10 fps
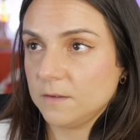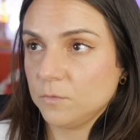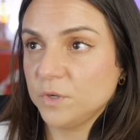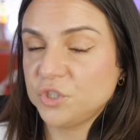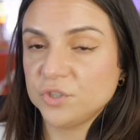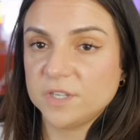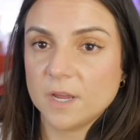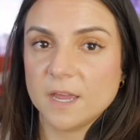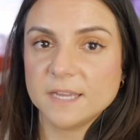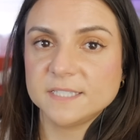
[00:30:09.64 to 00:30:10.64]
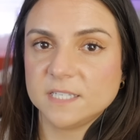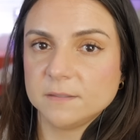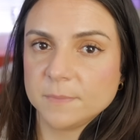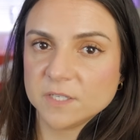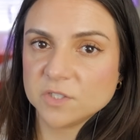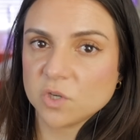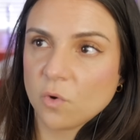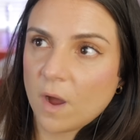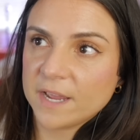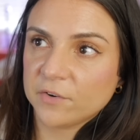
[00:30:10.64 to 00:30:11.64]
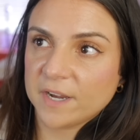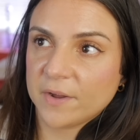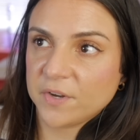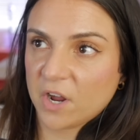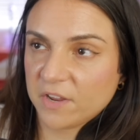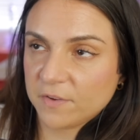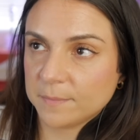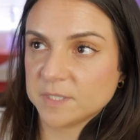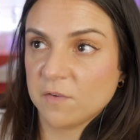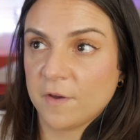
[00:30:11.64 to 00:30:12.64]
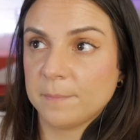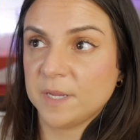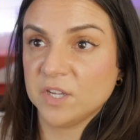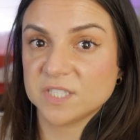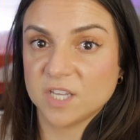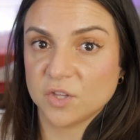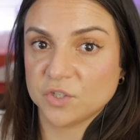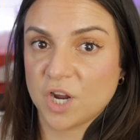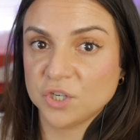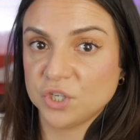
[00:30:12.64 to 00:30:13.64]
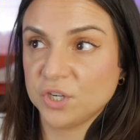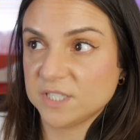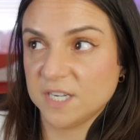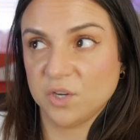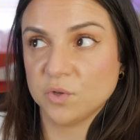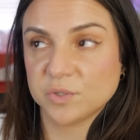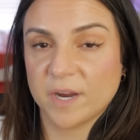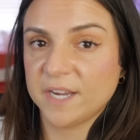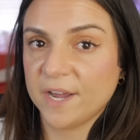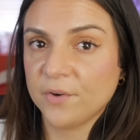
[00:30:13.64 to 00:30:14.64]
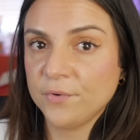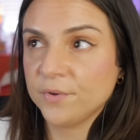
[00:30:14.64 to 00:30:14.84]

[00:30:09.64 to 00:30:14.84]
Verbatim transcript: Richard, is he being so quiet right now and not giving himself up because of the other doctor, because of Nichols right now?